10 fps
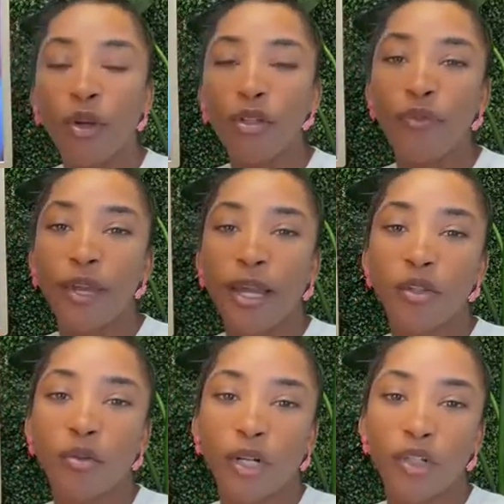those of you
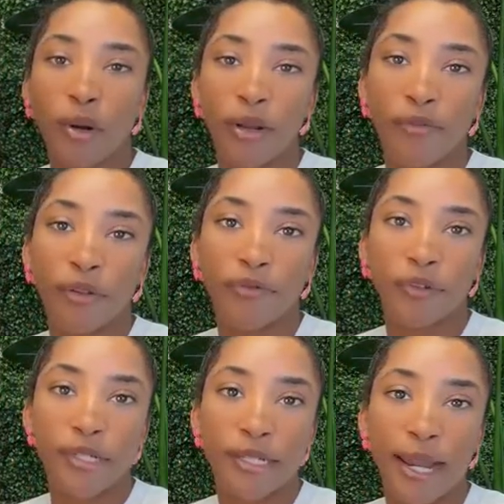guys who are joining for the
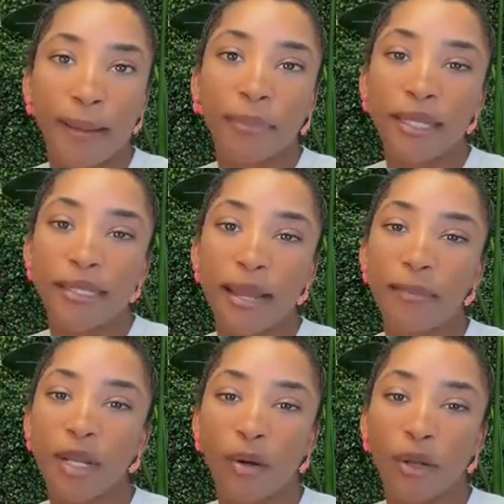first time, please let
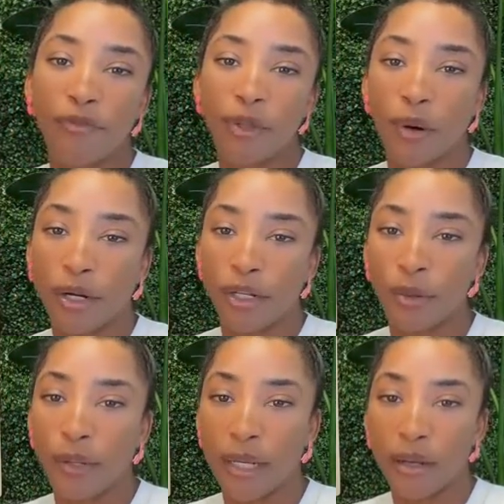me know if you are
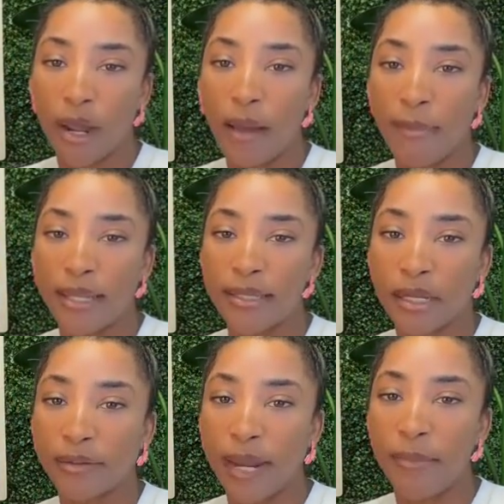new in the comments,
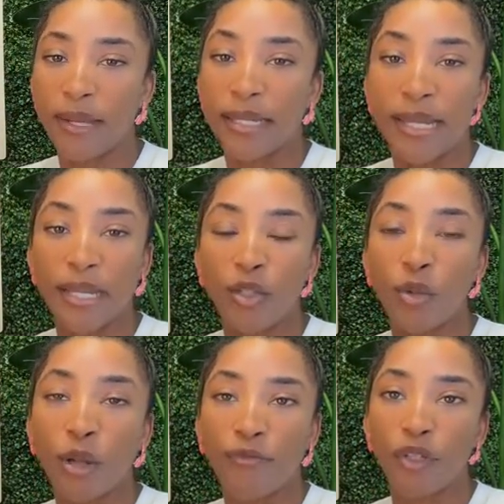all right? Because I do
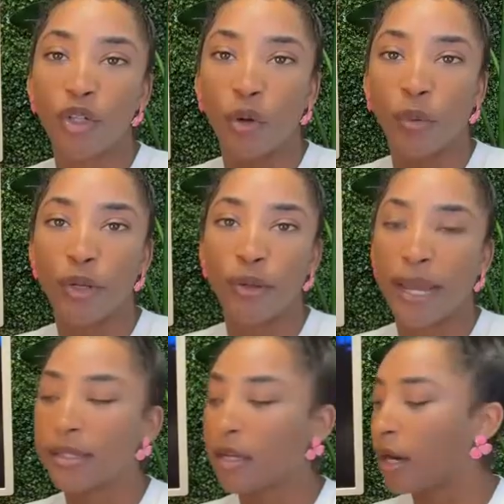love to know where you
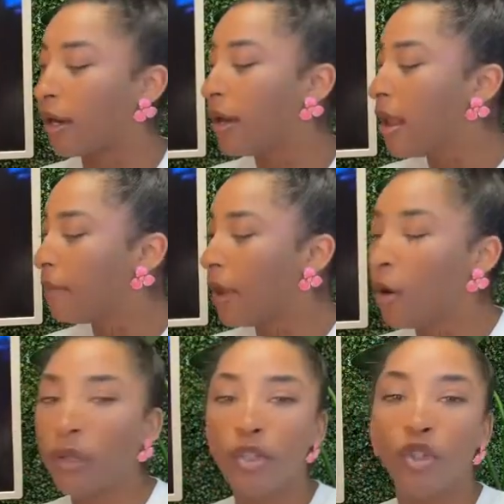guys are not only